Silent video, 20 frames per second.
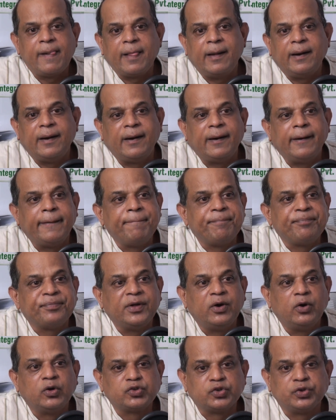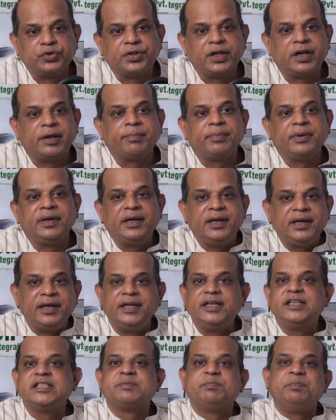Ozone therapy
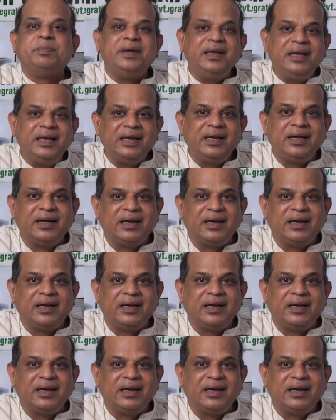is being